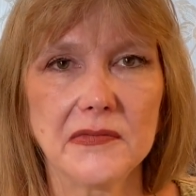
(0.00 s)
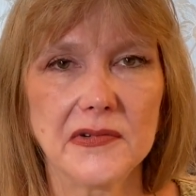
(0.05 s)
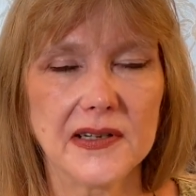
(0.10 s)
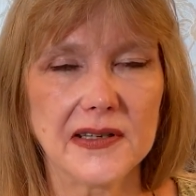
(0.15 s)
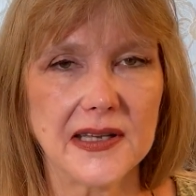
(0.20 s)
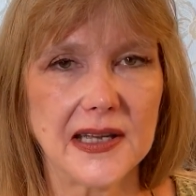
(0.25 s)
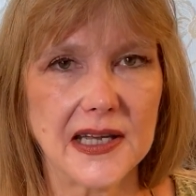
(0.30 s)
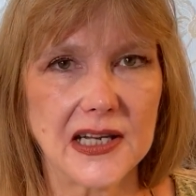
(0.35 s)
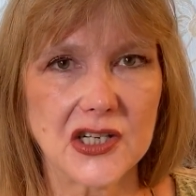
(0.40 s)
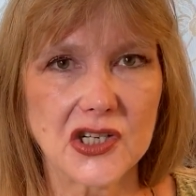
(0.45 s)
With
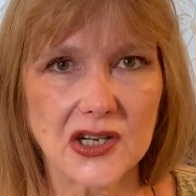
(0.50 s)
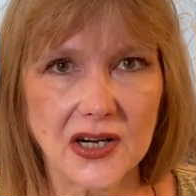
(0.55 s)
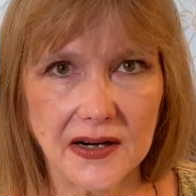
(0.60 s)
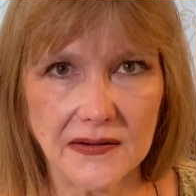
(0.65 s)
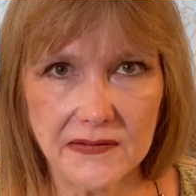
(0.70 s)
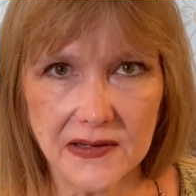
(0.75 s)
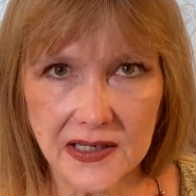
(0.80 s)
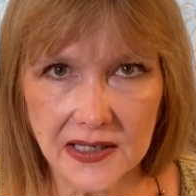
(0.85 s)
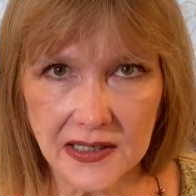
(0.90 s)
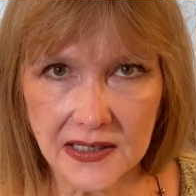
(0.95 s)

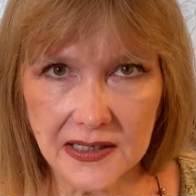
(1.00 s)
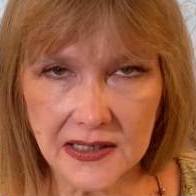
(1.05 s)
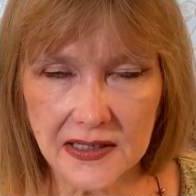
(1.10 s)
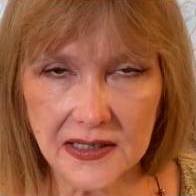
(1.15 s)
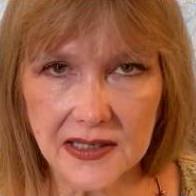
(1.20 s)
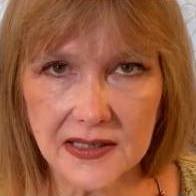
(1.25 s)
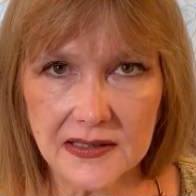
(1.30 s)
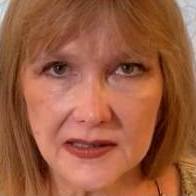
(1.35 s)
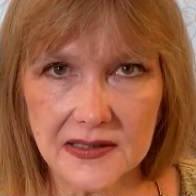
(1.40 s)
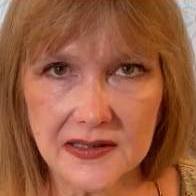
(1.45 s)
HIV,
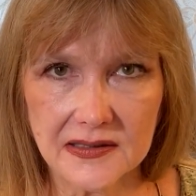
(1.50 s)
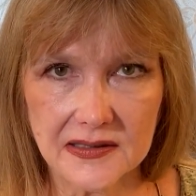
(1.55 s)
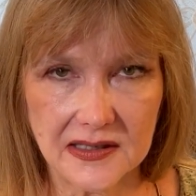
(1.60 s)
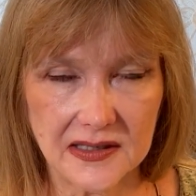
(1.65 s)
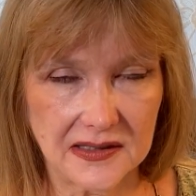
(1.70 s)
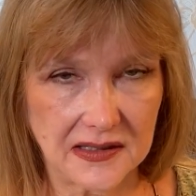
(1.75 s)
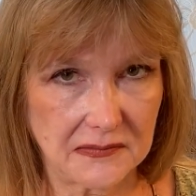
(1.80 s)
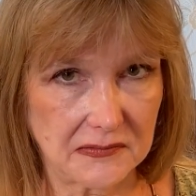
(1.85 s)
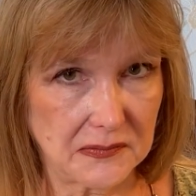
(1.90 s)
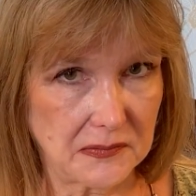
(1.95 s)
it's
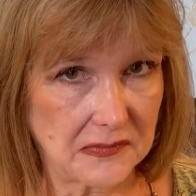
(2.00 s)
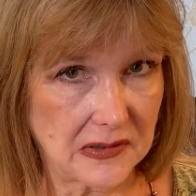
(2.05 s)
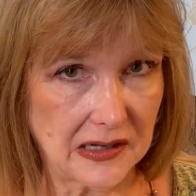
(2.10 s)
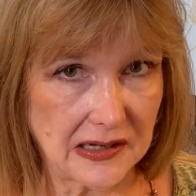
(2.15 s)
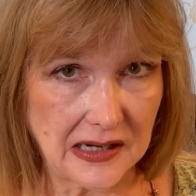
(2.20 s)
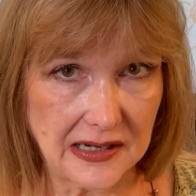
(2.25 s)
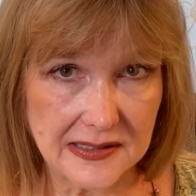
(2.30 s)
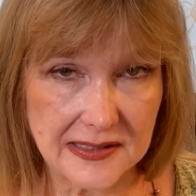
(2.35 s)
a